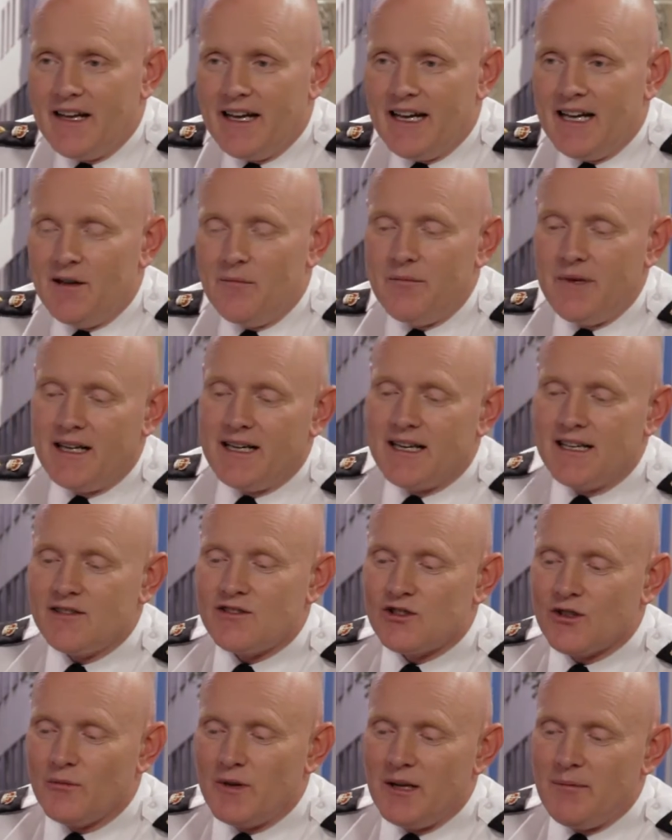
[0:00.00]
And
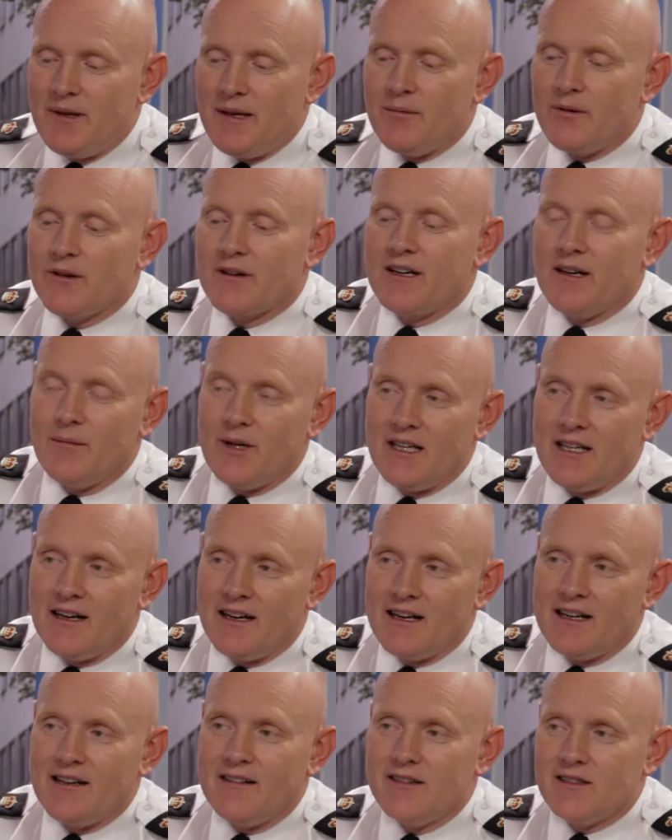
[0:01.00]
because so many people are coming
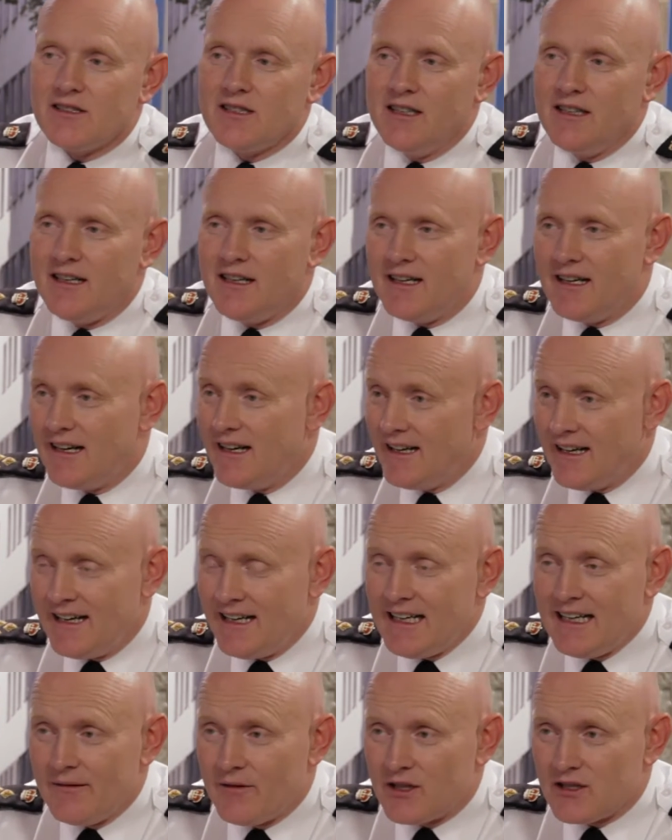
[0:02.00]
down into the city, at
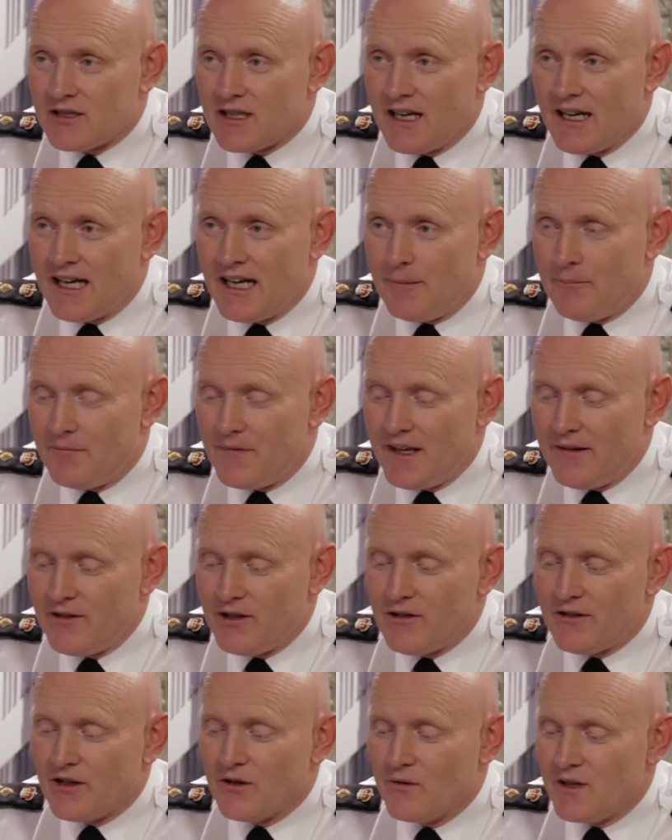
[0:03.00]
any given time,
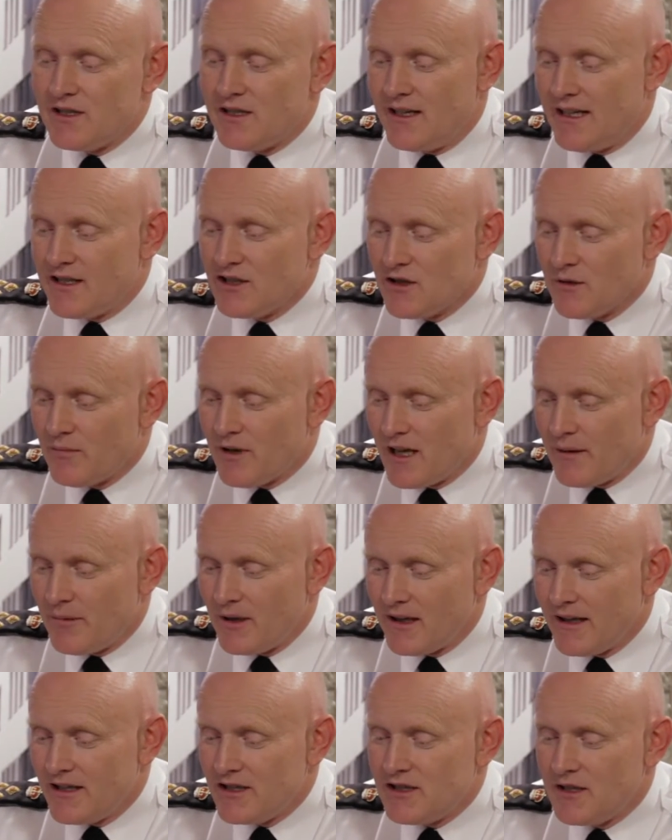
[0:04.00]
even though the residential
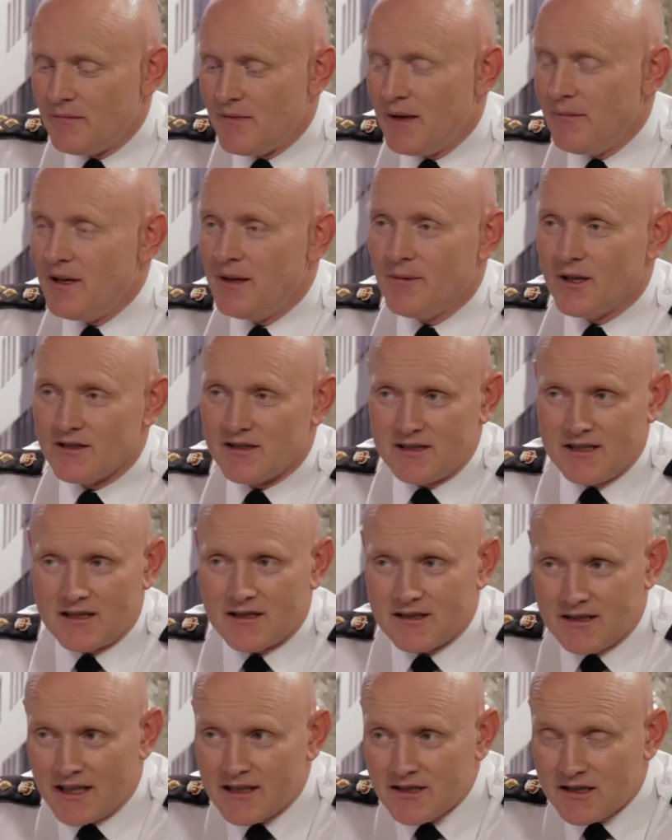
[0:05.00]
population may be about
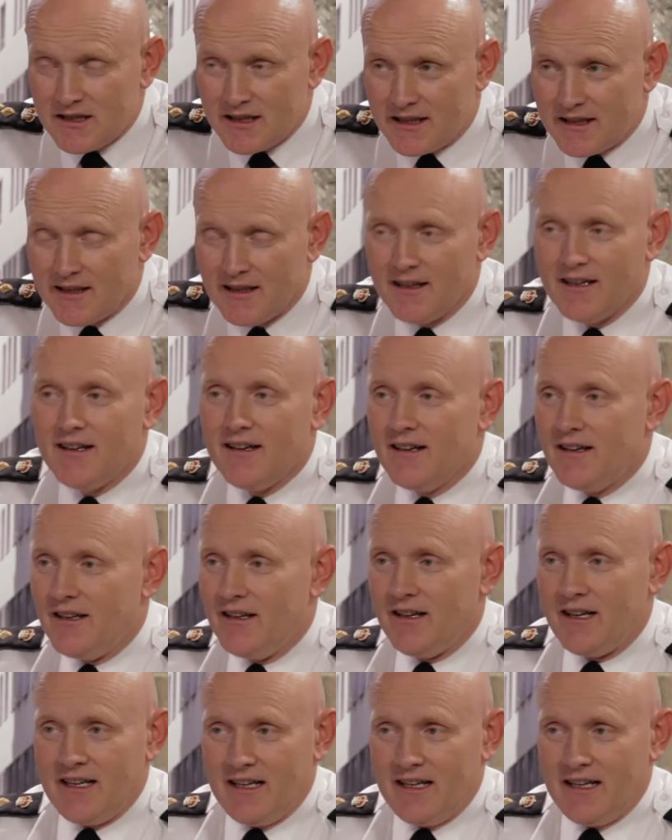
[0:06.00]
660, mm-hmm.